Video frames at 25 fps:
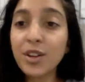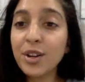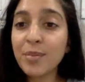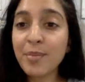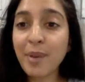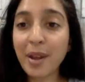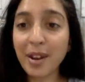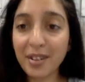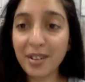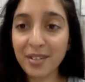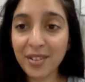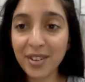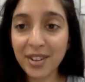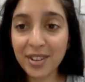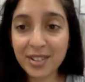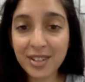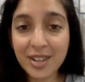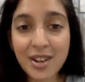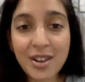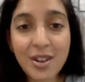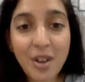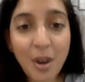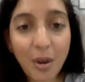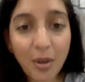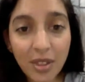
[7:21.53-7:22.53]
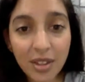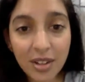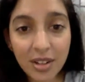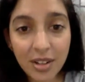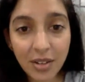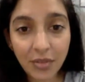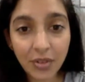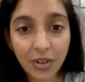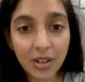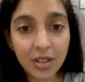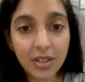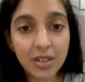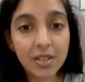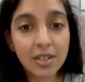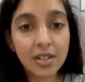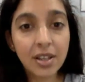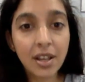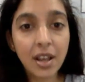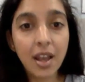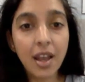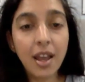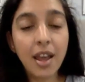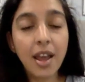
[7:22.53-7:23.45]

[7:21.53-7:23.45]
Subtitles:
your benefit to know the difference.